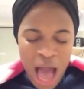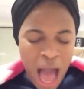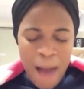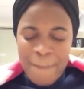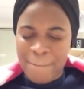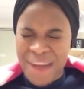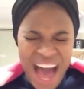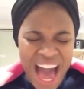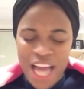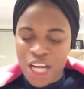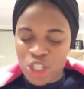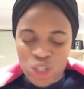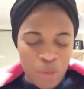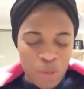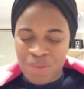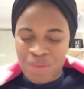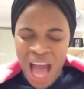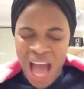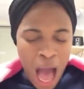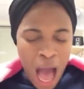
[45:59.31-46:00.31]
I bind
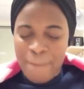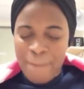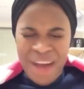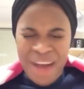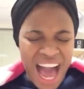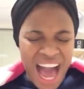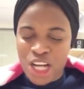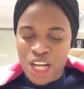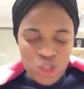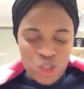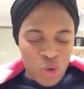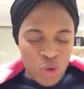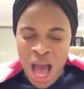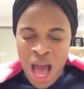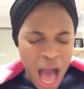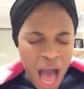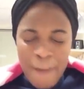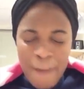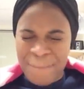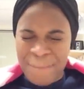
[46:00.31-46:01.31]
you. I bind you.
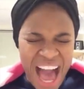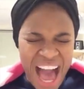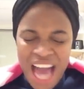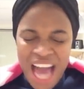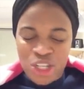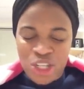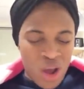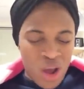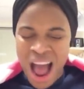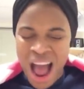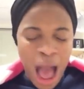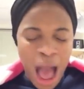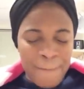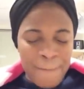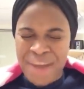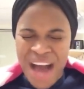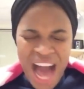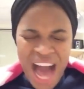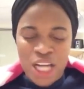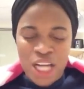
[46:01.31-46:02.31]
I bind you.
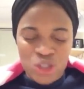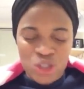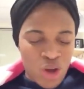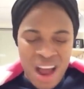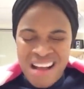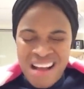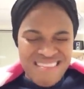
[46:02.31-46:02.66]
I bind you.